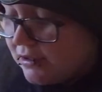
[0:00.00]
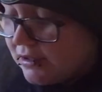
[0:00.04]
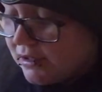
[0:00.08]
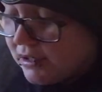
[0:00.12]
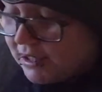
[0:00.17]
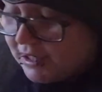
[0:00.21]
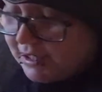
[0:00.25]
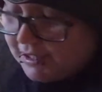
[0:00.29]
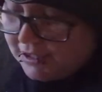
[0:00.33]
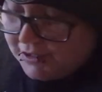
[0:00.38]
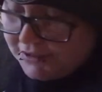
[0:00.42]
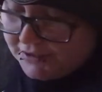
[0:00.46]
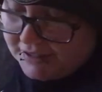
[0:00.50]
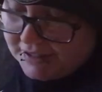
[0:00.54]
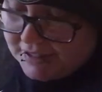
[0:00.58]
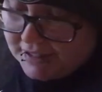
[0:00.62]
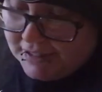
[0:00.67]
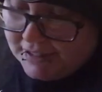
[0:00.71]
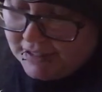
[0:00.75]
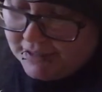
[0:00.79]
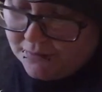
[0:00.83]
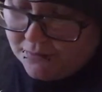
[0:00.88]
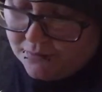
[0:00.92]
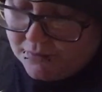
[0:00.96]
hi
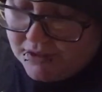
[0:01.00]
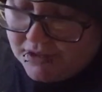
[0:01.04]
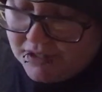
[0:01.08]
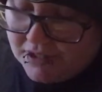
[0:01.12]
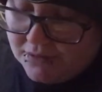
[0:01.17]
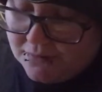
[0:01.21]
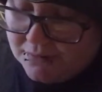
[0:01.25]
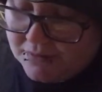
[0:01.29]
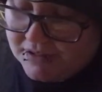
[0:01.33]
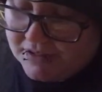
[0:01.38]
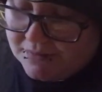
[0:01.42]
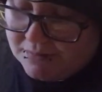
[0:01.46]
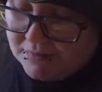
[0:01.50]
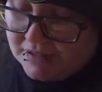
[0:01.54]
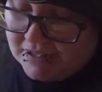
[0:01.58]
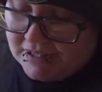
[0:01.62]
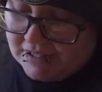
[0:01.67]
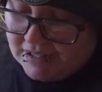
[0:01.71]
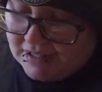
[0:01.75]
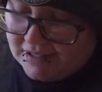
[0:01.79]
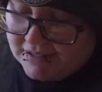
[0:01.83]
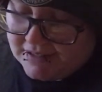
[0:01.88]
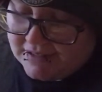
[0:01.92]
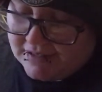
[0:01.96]
Loki why are you under my
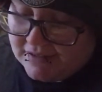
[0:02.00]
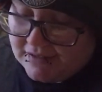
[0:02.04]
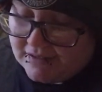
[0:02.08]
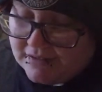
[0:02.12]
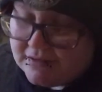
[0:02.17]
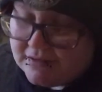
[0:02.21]
desk